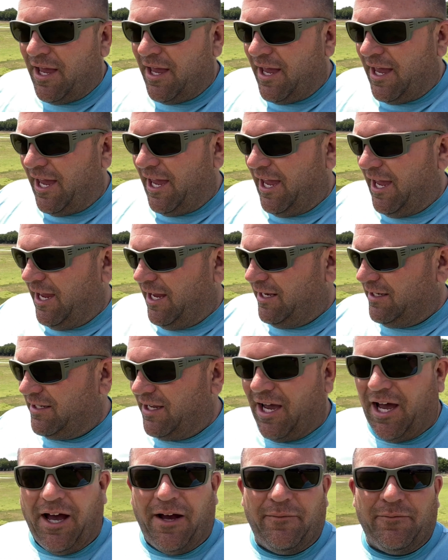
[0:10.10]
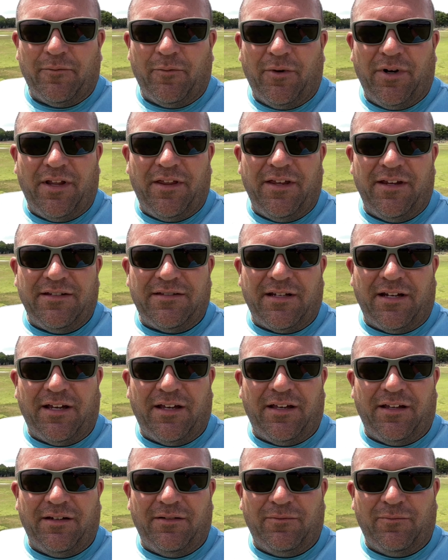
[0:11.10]
And one of the things that
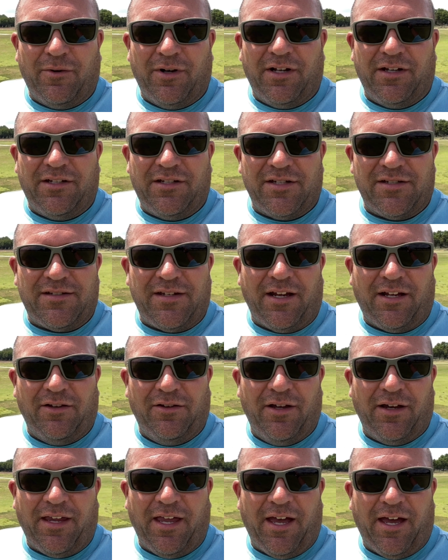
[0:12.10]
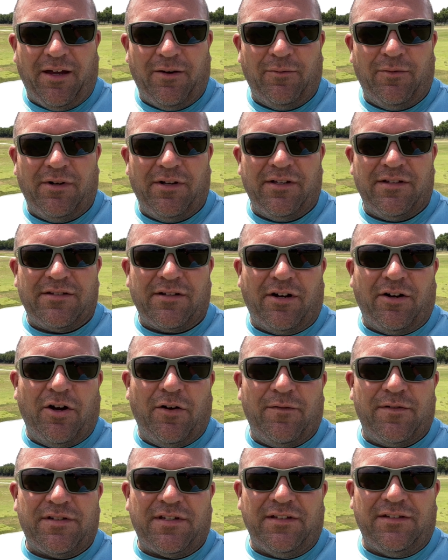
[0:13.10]
I wanted to just take a look at was our
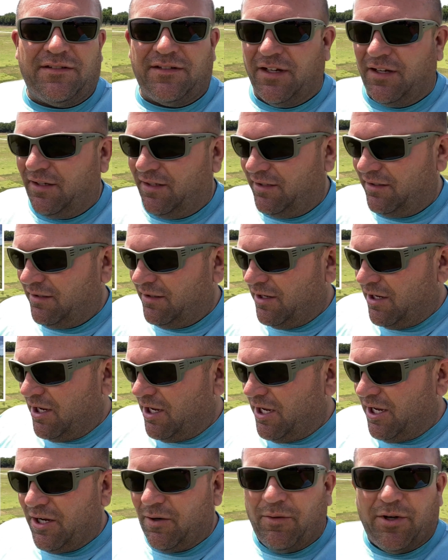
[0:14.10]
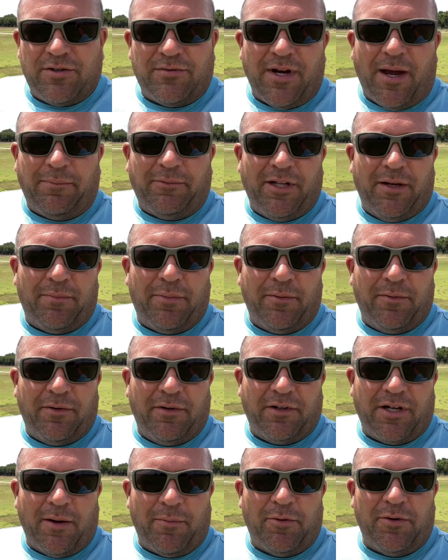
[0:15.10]
overseed study, which wrapped up
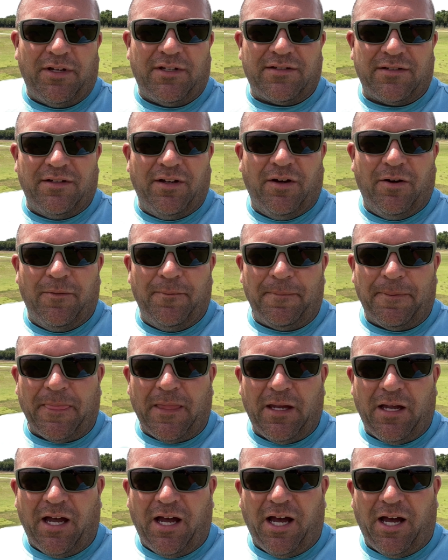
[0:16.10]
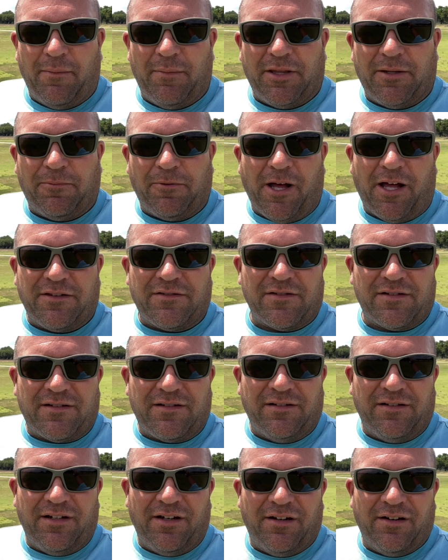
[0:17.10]
a couple weeks ago, but the plots are
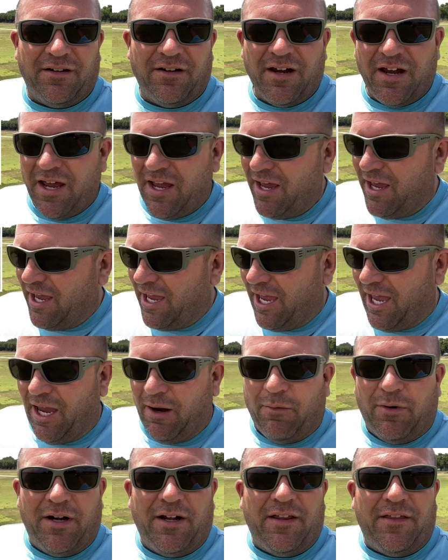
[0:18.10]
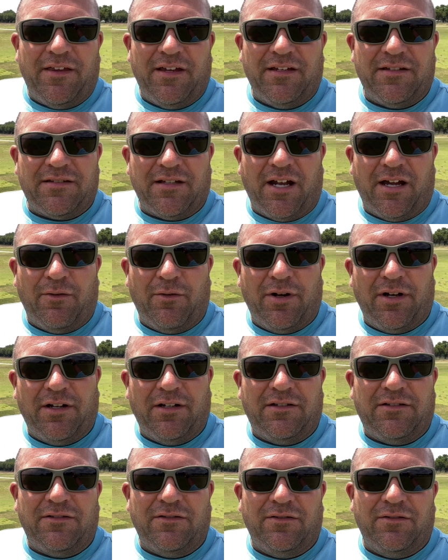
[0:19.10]
still here. And one of the things that I
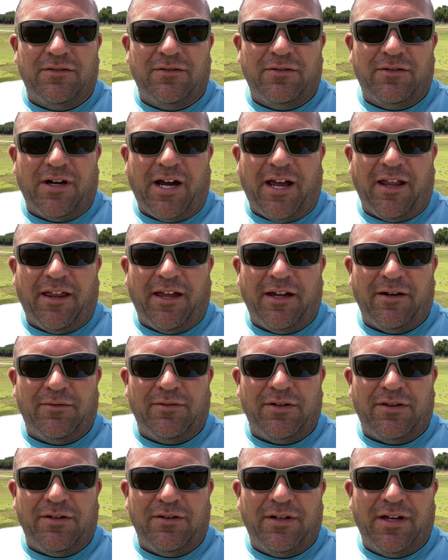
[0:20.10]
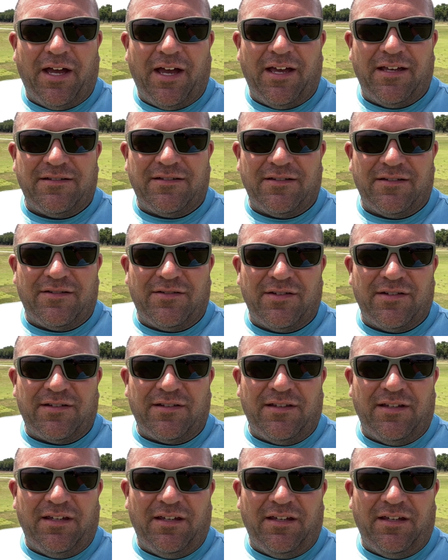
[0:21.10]
wanted to highlight with you guys is just the